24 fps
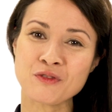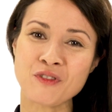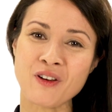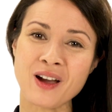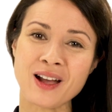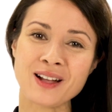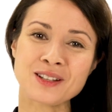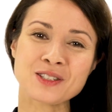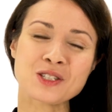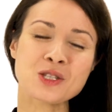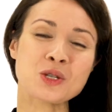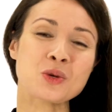
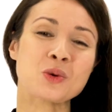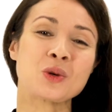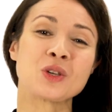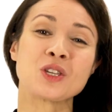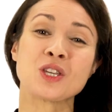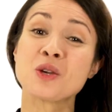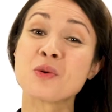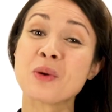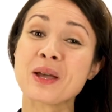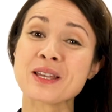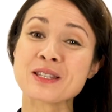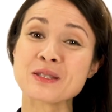files to a
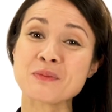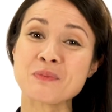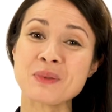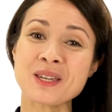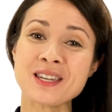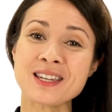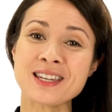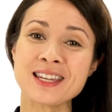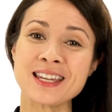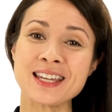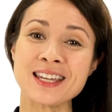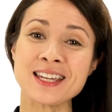
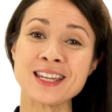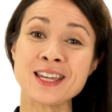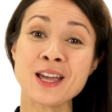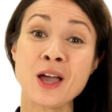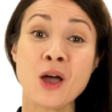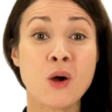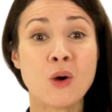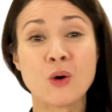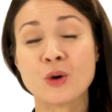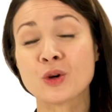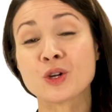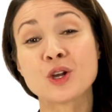USB key
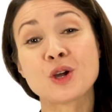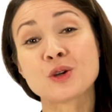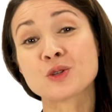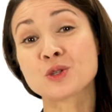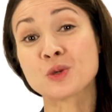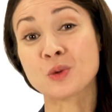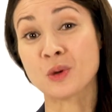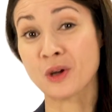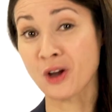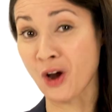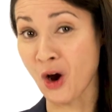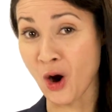or go
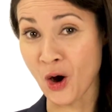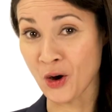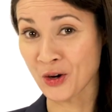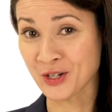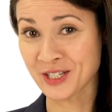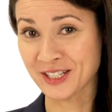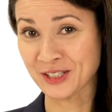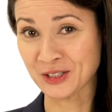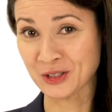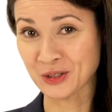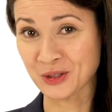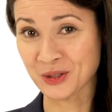to a car
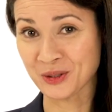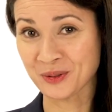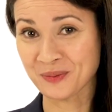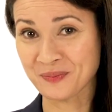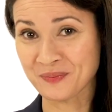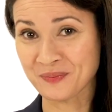dealer.